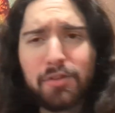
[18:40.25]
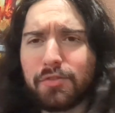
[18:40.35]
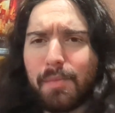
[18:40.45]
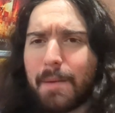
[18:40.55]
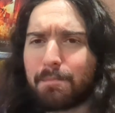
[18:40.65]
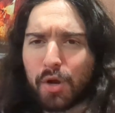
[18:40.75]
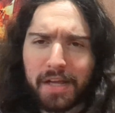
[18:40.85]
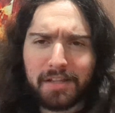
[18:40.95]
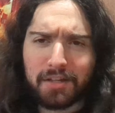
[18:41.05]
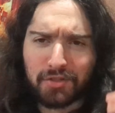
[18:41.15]
my
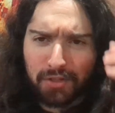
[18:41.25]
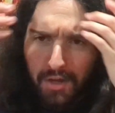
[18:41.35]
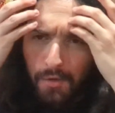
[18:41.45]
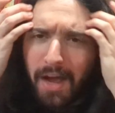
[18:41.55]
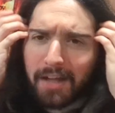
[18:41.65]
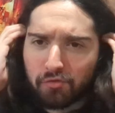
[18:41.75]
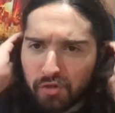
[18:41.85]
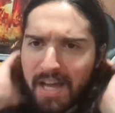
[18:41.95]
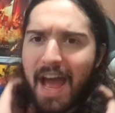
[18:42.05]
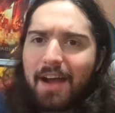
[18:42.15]
brain doesn't know how to
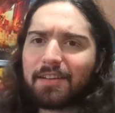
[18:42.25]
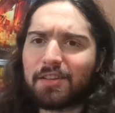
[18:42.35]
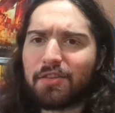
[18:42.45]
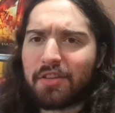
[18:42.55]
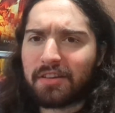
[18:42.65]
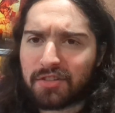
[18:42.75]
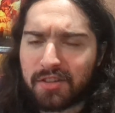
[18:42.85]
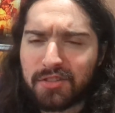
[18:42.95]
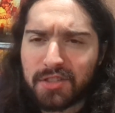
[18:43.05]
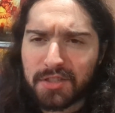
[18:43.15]
react to this. This